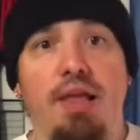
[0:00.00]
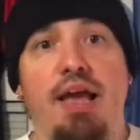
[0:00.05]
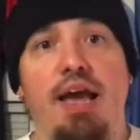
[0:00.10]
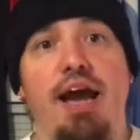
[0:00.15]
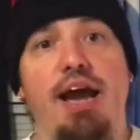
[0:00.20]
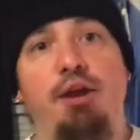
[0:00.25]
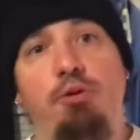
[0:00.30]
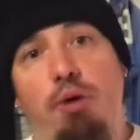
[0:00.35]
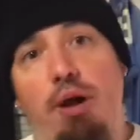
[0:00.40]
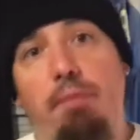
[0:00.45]

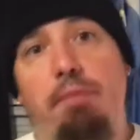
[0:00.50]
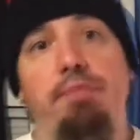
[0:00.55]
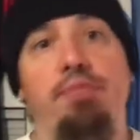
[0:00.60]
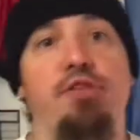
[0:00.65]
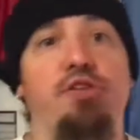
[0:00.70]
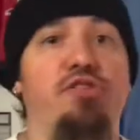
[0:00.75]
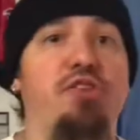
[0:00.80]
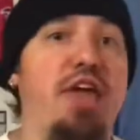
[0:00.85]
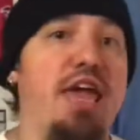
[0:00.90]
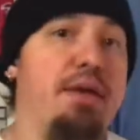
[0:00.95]
Anyway,
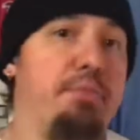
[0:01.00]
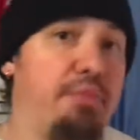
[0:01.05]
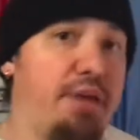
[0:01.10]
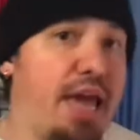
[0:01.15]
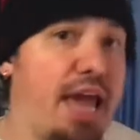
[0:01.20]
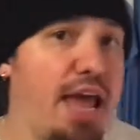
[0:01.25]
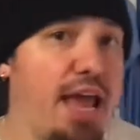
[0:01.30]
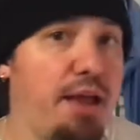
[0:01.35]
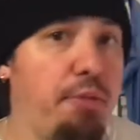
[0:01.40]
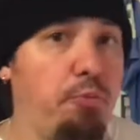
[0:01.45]
this game
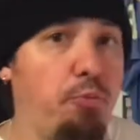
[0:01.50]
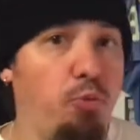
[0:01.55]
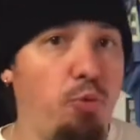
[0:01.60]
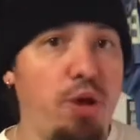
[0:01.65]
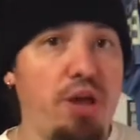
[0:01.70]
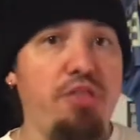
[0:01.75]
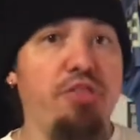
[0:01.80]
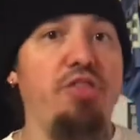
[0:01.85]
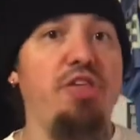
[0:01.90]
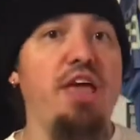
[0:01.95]
came
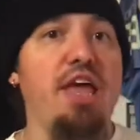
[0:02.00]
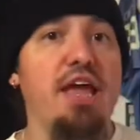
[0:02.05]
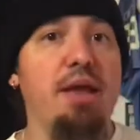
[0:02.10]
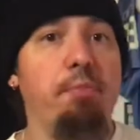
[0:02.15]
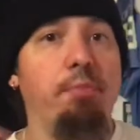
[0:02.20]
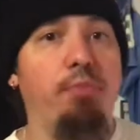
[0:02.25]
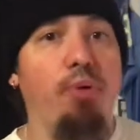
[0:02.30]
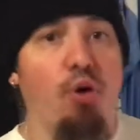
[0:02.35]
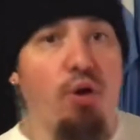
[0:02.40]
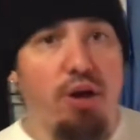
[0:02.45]
with a
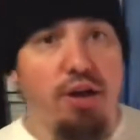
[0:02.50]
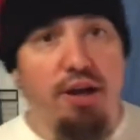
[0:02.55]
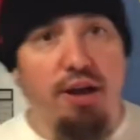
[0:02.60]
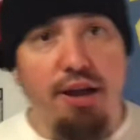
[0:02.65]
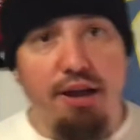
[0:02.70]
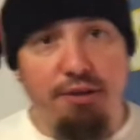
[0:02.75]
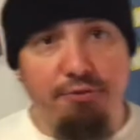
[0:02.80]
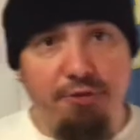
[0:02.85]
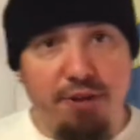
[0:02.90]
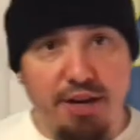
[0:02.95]
book,
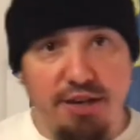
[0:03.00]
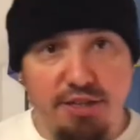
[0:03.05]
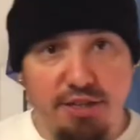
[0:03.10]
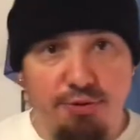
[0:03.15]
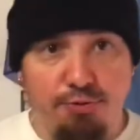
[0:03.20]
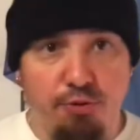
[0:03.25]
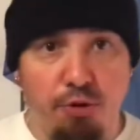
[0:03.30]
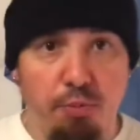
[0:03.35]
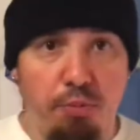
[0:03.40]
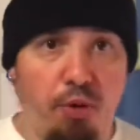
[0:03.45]
a fantasy
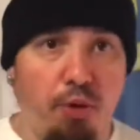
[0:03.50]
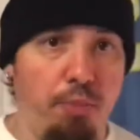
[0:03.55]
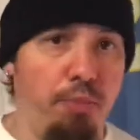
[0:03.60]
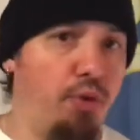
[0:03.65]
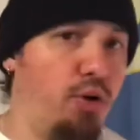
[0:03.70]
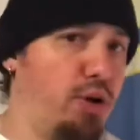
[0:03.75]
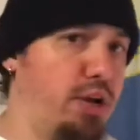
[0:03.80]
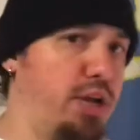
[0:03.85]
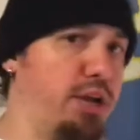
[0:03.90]
football book.